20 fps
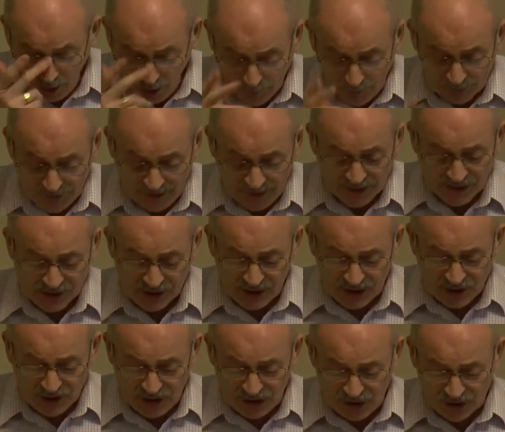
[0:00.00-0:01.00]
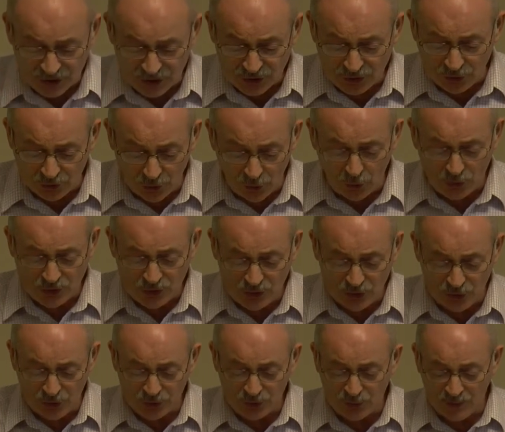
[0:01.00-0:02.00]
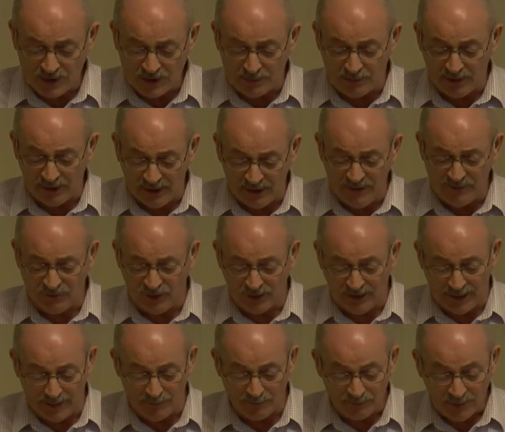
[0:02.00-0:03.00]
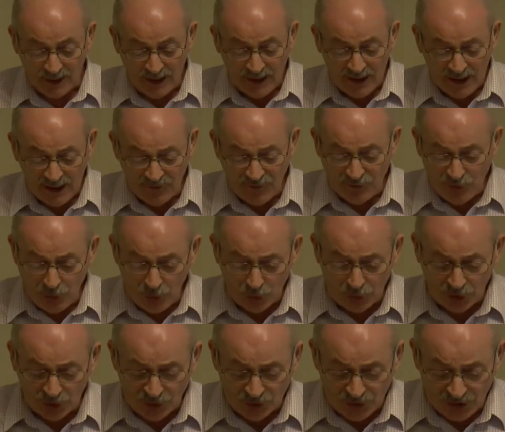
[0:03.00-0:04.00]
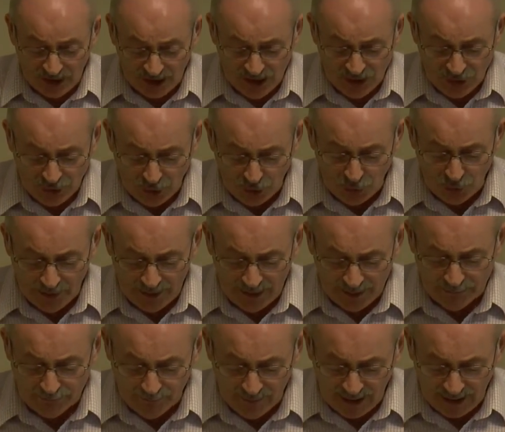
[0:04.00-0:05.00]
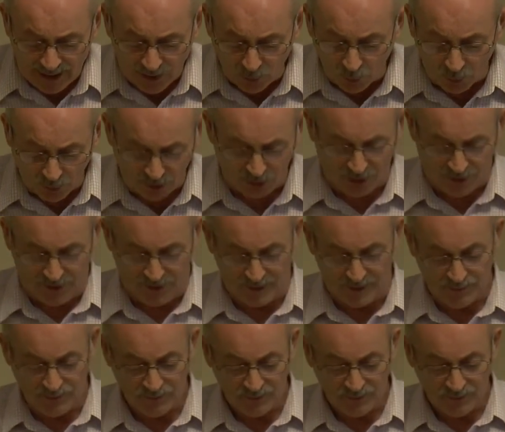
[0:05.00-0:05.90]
But then said Jesus to those Jews which believed on him, if you continue in my word,